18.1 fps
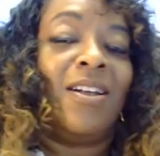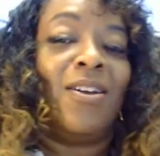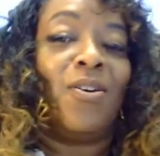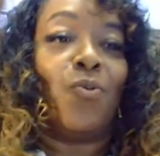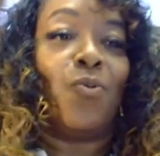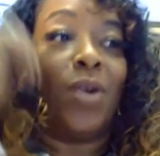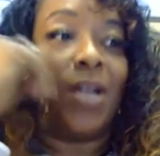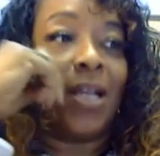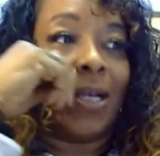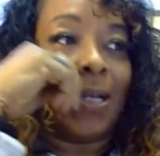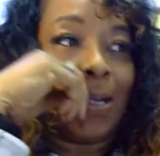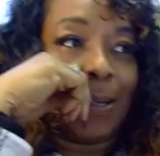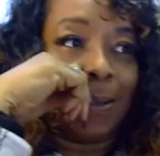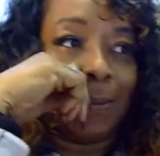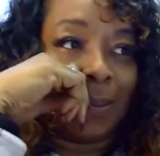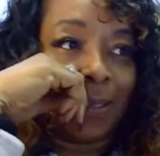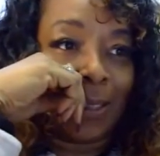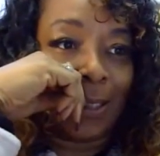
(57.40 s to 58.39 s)
when it
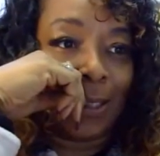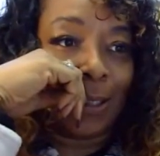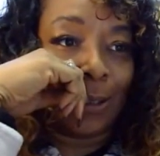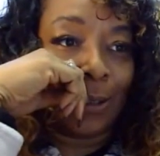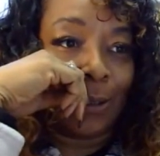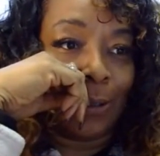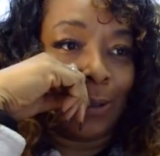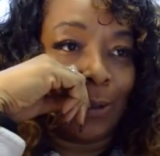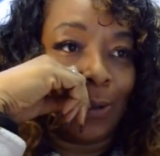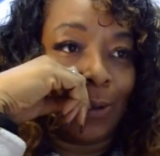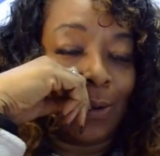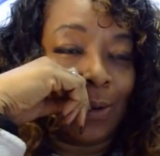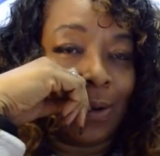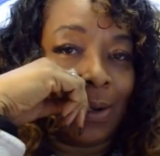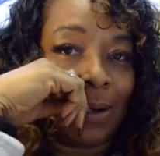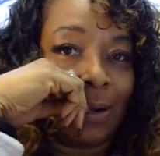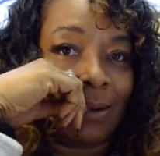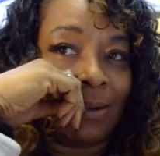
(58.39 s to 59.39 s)
comes
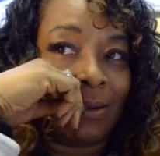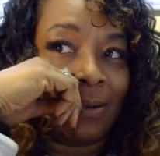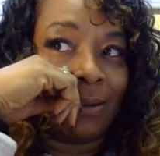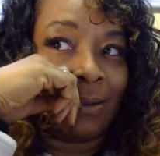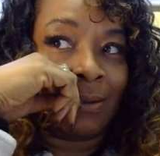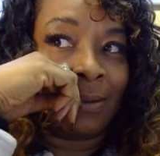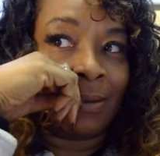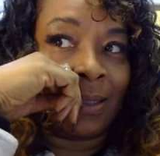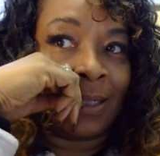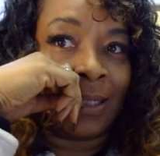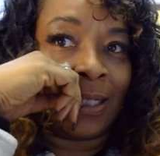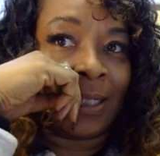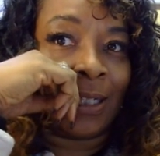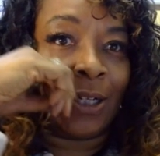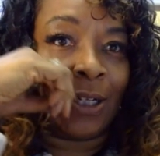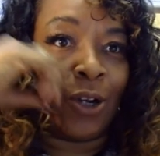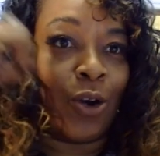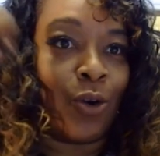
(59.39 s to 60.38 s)
to
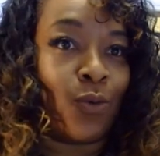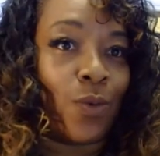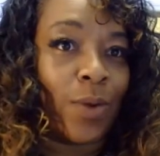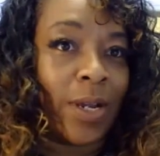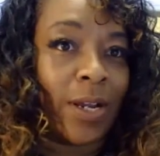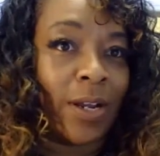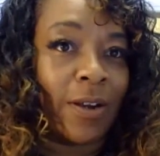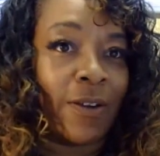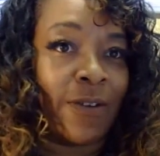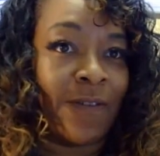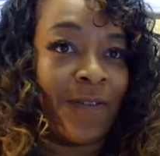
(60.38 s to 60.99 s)
career,